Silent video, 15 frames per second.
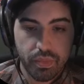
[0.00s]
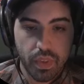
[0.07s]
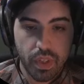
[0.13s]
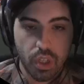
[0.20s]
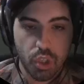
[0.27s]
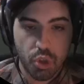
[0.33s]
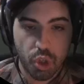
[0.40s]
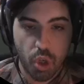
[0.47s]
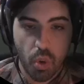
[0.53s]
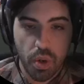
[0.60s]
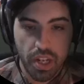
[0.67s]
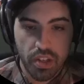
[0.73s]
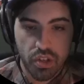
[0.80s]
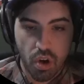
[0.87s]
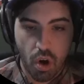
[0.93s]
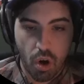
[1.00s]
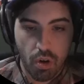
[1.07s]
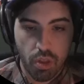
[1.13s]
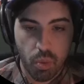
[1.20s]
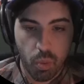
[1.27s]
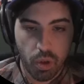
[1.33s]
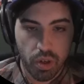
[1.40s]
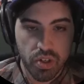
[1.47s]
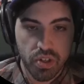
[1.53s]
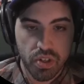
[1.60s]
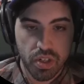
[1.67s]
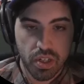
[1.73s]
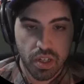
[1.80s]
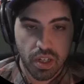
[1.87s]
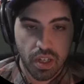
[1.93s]
Draconians are the
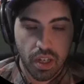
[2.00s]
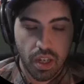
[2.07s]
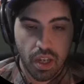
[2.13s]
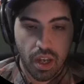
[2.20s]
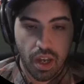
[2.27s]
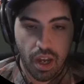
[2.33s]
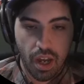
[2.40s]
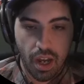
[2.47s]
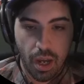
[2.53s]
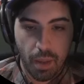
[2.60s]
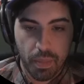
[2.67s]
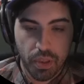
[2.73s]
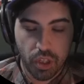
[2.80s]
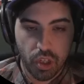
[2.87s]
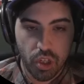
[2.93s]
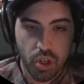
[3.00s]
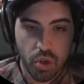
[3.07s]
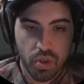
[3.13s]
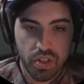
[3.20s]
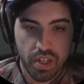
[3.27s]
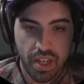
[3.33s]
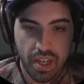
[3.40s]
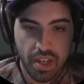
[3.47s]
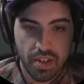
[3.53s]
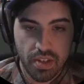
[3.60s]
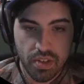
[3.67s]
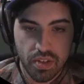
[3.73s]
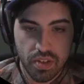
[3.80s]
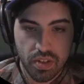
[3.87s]
worst, but the good news is